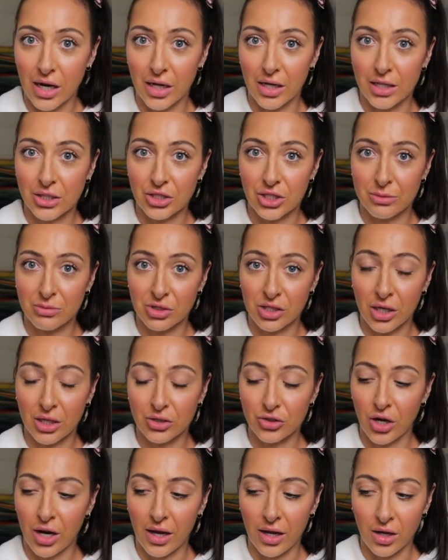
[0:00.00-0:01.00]
our
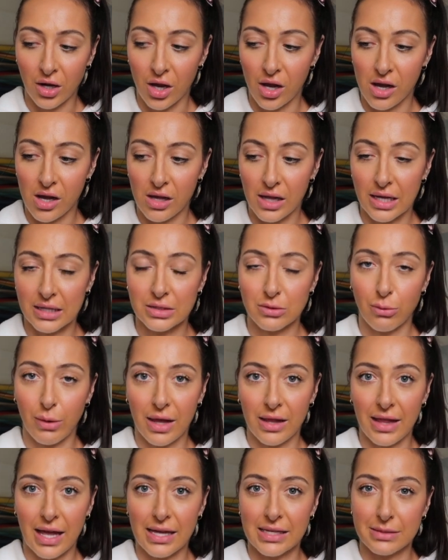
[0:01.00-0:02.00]
Gymshark try on haul as
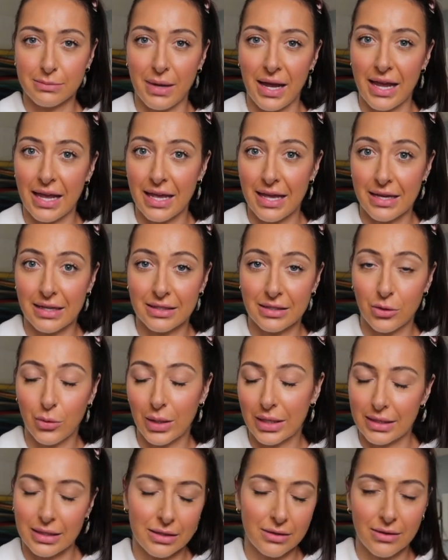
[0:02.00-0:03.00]
well as my
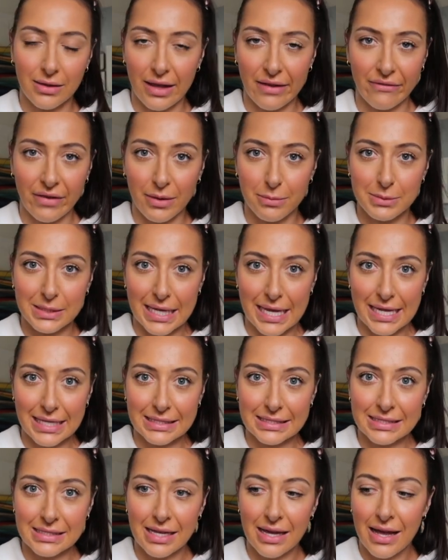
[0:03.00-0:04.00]
quick little life
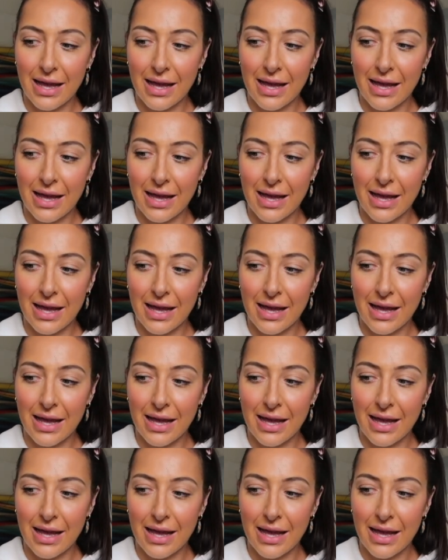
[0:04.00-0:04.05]
updates.